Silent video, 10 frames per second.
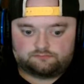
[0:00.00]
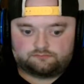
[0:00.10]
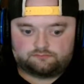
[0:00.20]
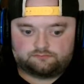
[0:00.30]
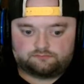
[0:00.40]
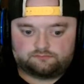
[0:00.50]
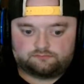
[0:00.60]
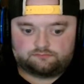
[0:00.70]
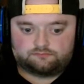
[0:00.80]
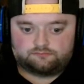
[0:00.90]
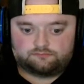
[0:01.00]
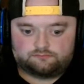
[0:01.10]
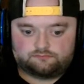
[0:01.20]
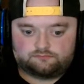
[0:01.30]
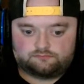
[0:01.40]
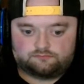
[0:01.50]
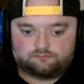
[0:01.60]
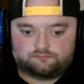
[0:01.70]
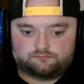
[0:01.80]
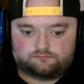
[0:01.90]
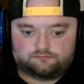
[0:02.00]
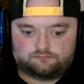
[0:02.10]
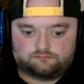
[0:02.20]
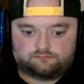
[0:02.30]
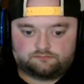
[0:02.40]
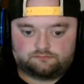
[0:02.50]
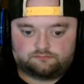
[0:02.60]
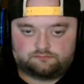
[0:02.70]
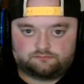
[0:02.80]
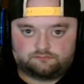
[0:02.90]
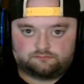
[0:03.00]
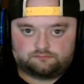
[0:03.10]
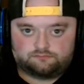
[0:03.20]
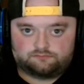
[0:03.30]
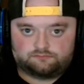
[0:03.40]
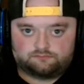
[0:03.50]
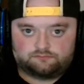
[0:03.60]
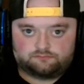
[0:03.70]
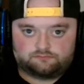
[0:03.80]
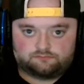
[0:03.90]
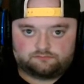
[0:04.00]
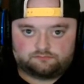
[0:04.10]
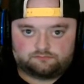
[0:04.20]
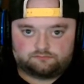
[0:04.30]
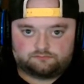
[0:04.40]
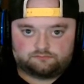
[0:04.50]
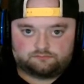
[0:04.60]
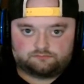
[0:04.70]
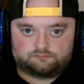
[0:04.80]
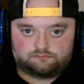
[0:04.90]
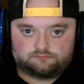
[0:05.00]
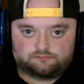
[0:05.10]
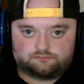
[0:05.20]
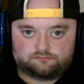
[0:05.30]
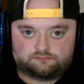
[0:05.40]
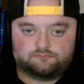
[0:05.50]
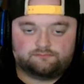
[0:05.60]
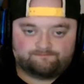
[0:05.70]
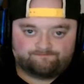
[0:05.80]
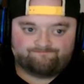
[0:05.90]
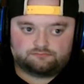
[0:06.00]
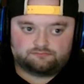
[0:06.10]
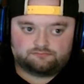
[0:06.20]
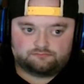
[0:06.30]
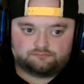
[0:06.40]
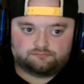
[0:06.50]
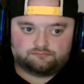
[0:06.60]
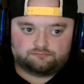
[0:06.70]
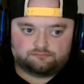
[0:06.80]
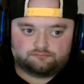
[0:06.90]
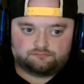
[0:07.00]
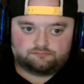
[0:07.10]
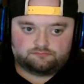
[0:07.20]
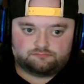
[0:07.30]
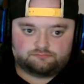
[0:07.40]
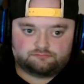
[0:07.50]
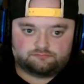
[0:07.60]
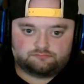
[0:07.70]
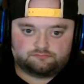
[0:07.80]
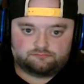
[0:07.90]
(silent)